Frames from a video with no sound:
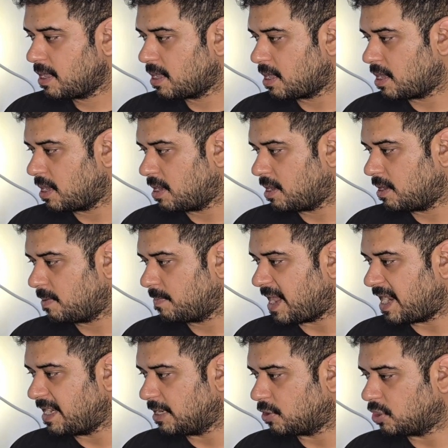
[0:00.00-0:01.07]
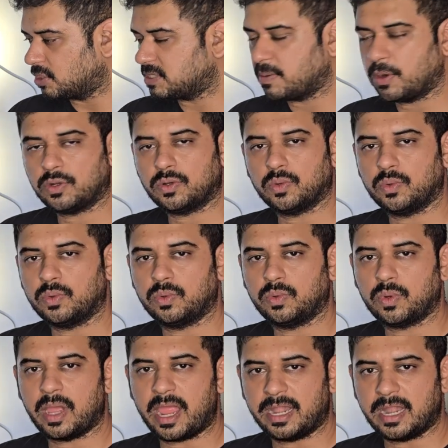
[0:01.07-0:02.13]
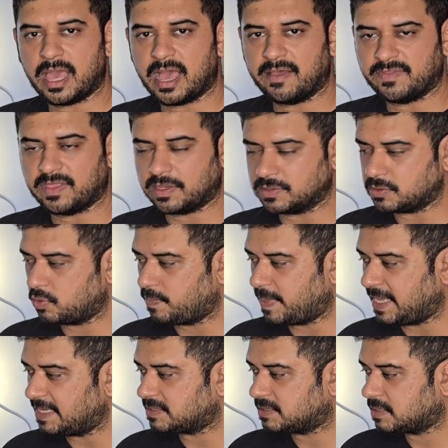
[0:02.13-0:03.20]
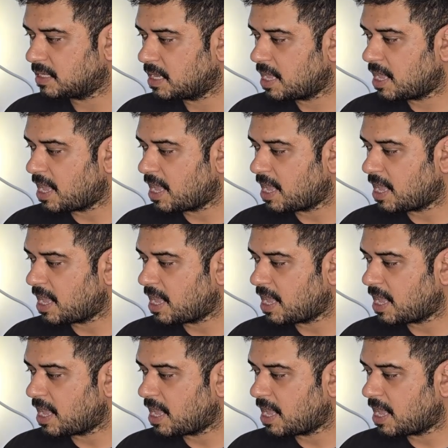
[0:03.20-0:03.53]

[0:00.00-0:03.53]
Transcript: and it costs about 2,500 rupees.